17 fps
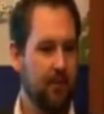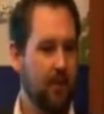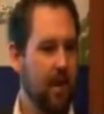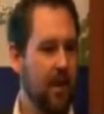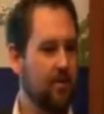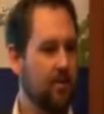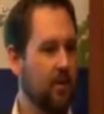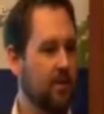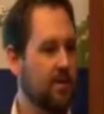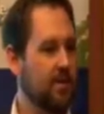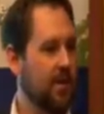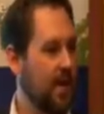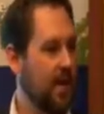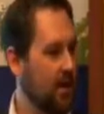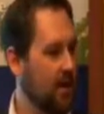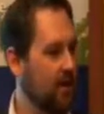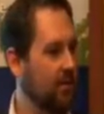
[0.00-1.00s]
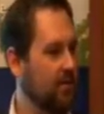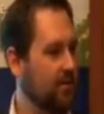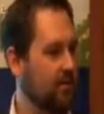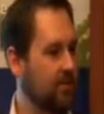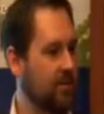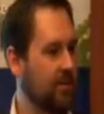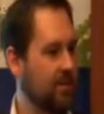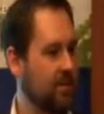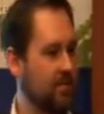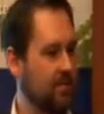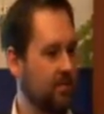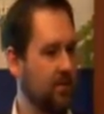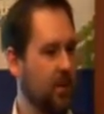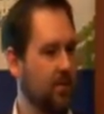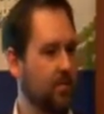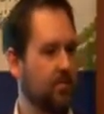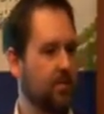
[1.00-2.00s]
400 odd stakeholders across
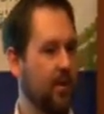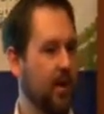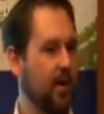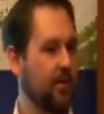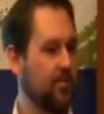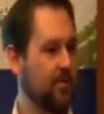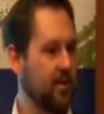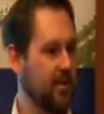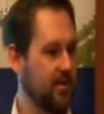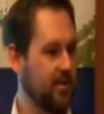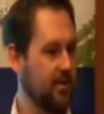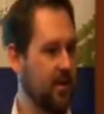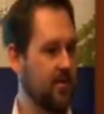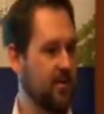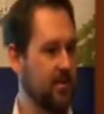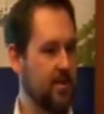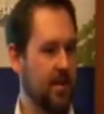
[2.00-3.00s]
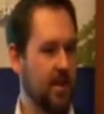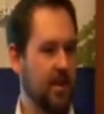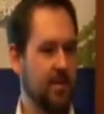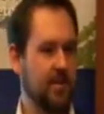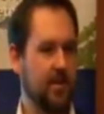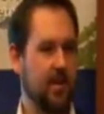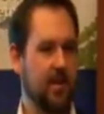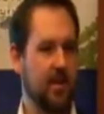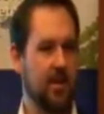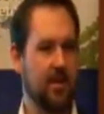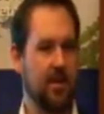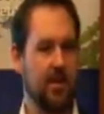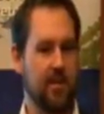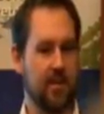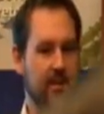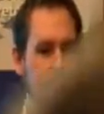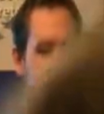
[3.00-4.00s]
multiple countries, various states,
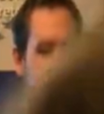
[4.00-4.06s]
and